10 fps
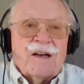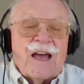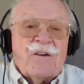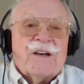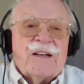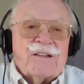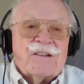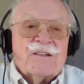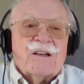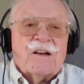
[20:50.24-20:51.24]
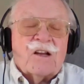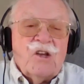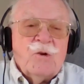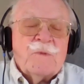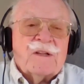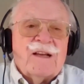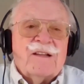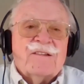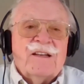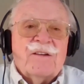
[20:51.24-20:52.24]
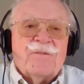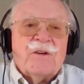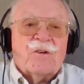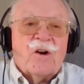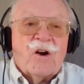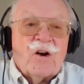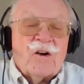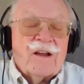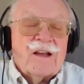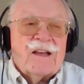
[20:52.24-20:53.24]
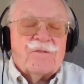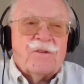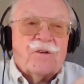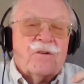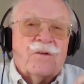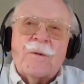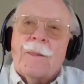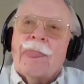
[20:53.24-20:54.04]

evidence. It accumulates. And if you're hurt, if you